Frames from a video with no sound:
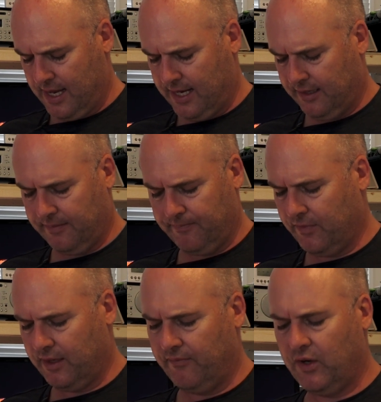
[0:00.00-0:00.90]
And
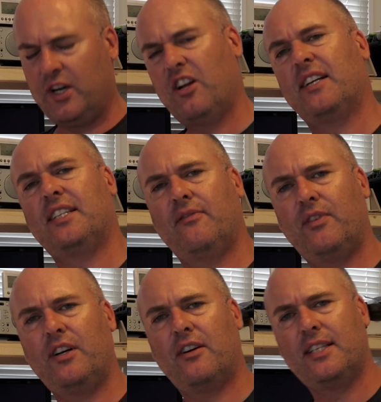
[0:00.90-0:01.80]
very nice
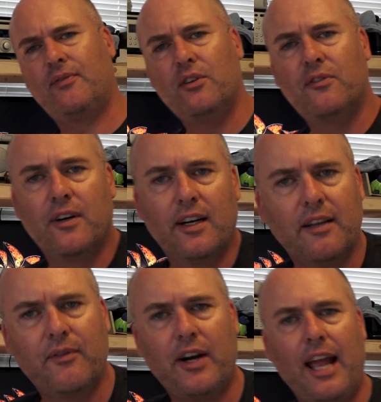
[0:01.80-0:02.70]
viewfinder.
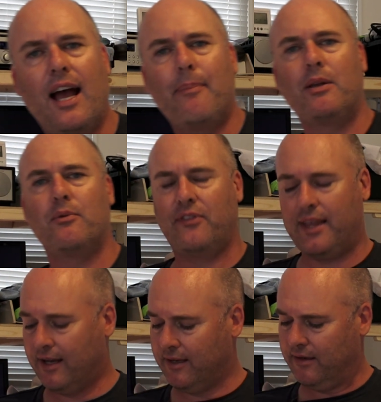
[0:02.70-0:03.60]
Very happy with
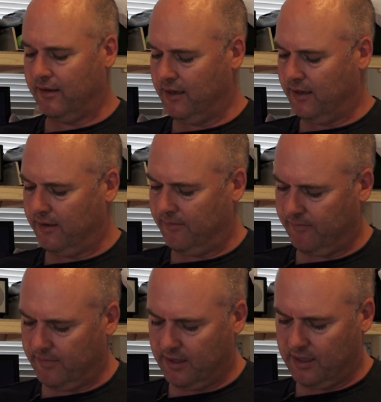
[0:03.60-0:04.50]
that
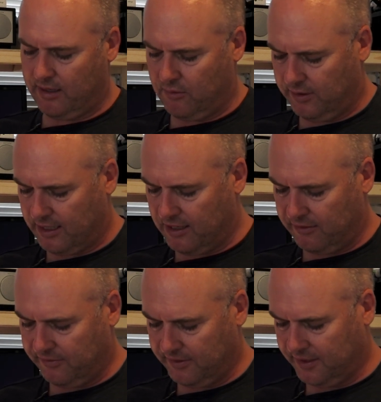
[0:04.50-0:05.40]
and all
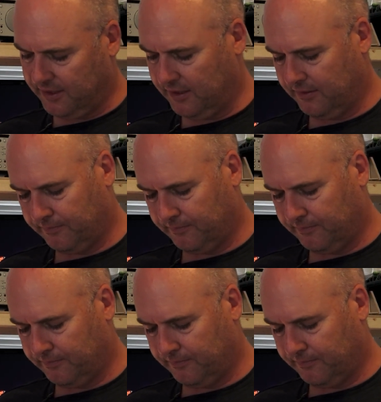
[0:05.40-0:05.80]
alphas.